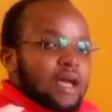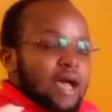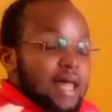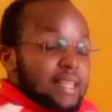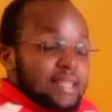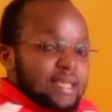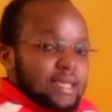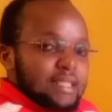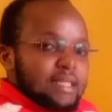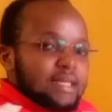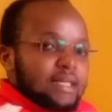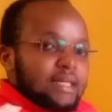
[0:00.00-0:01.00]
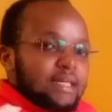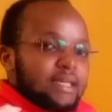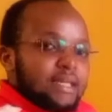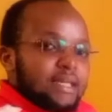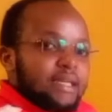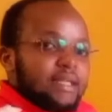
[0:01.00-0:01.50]
and the other
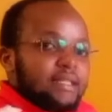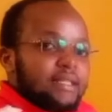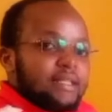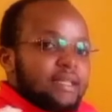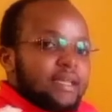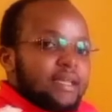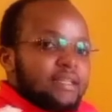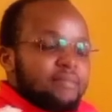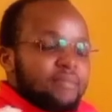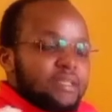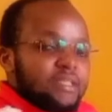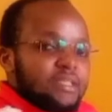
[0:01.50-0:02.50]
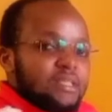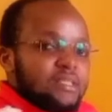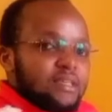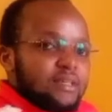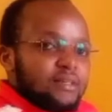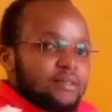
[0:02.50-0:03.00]
in any major
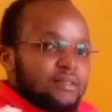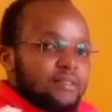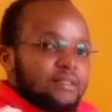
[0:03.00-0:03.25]
scale.